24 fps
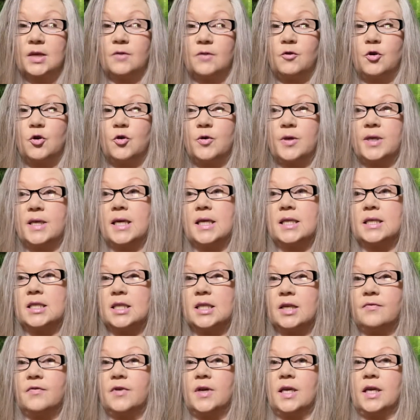of
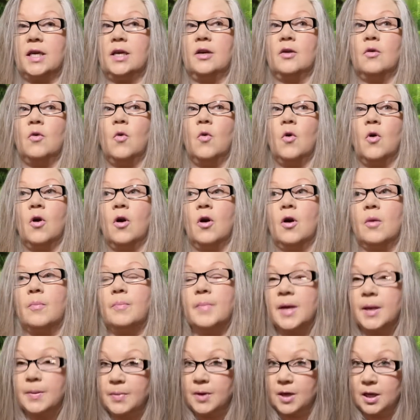creativity, or
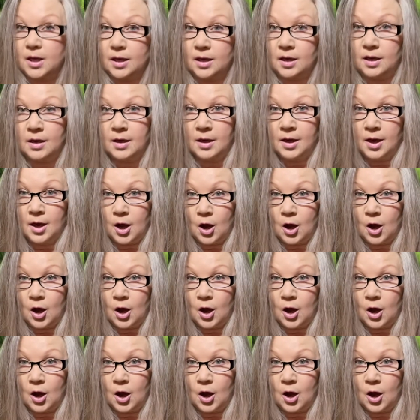maybe